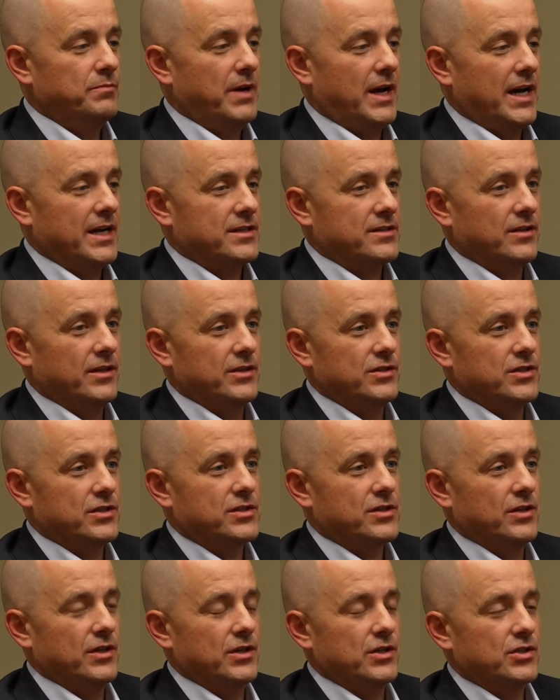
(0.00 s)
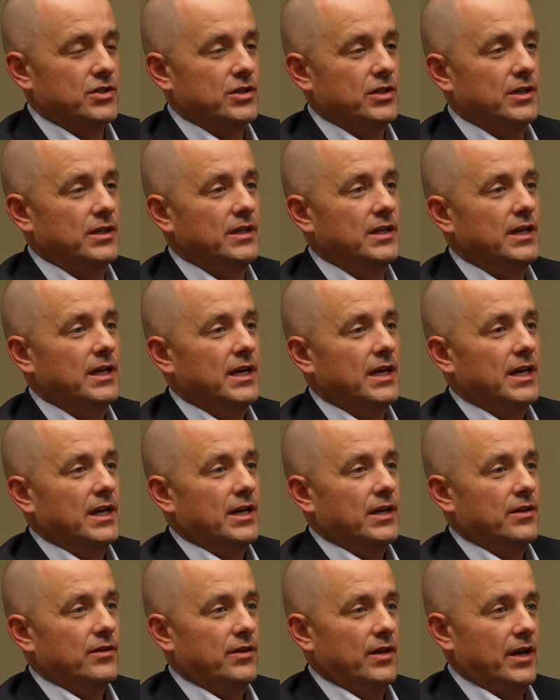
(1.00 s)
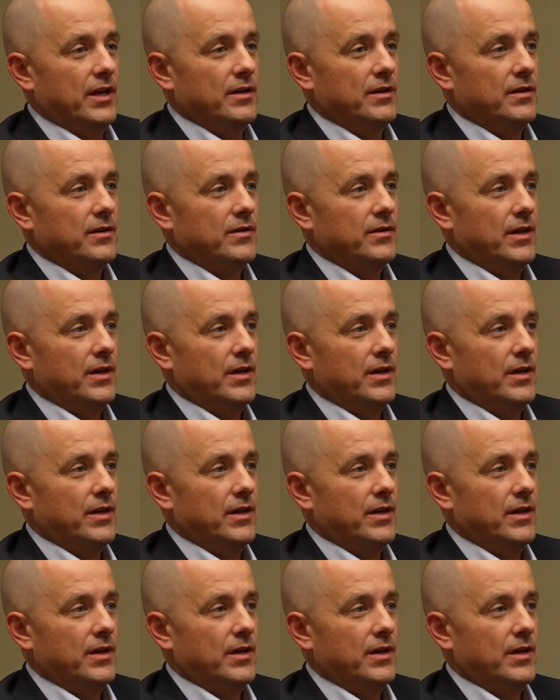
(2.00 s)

pass legislation that